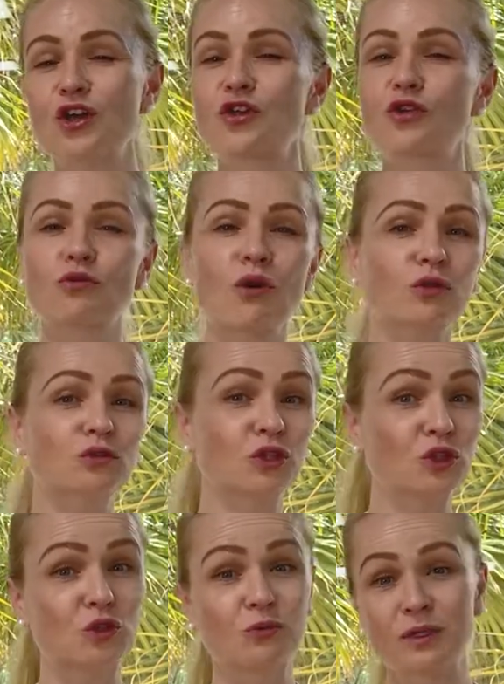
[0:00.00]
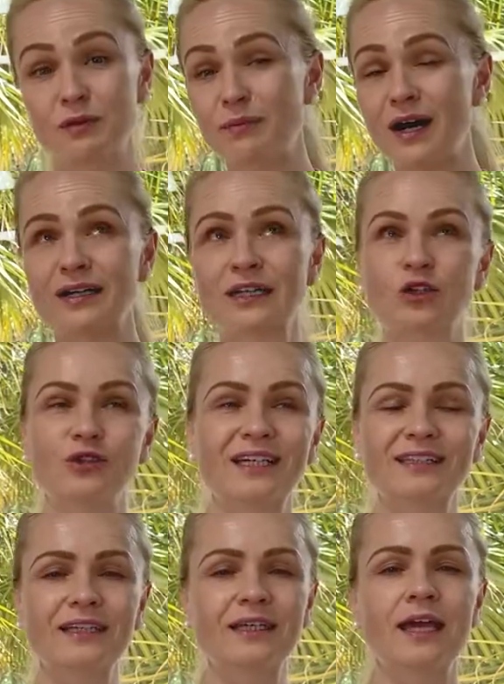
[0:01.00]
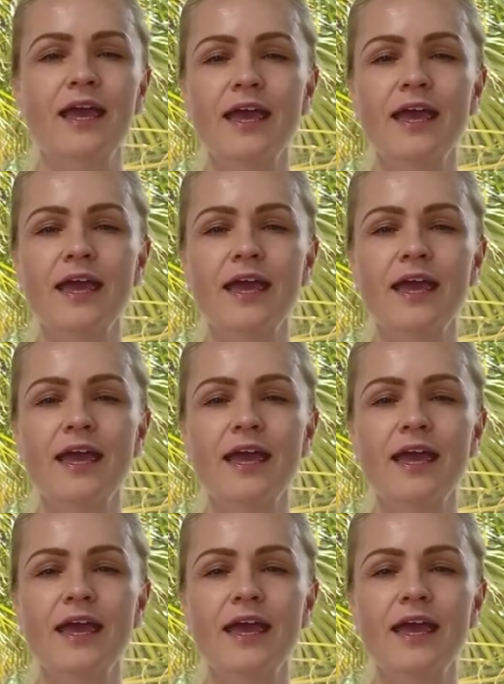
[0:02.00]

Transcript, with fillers: throughout the human body, connecting